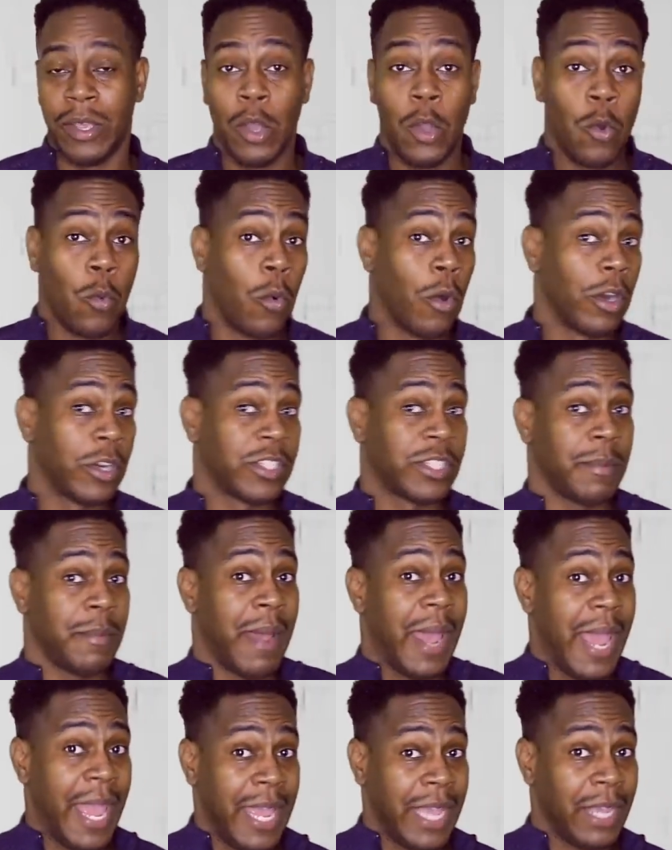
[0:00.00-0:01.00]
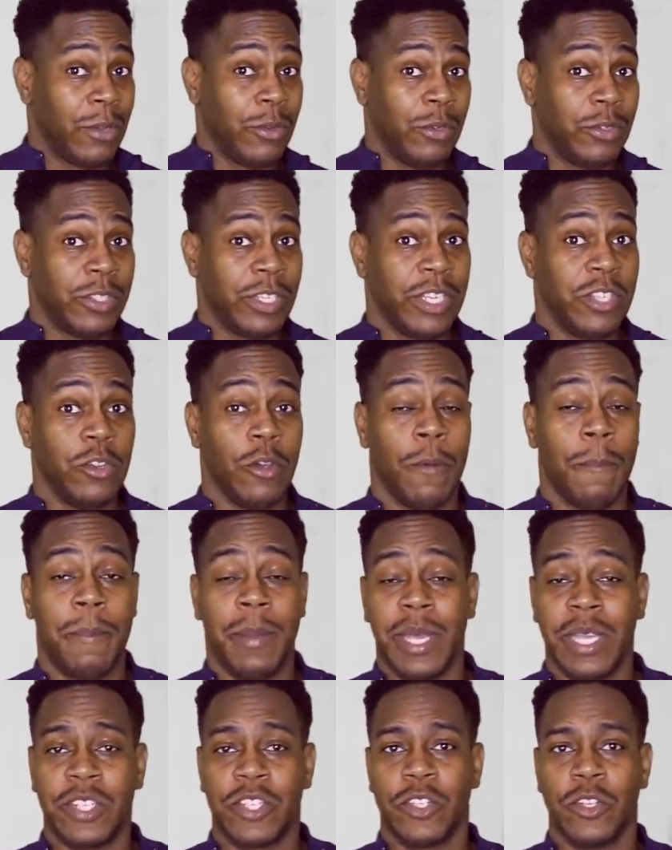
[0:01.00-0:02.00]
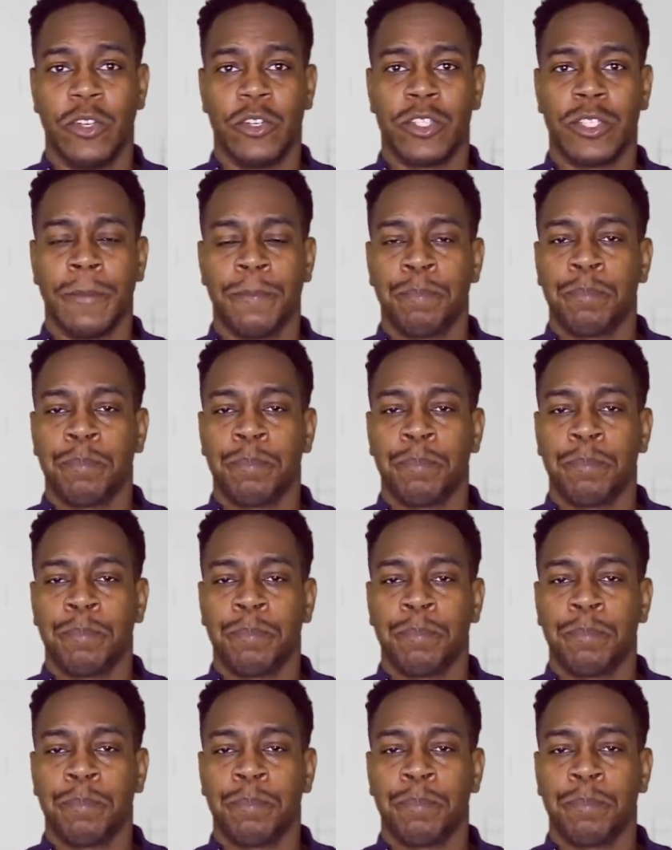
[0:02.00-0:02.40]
work some angles in your pictures,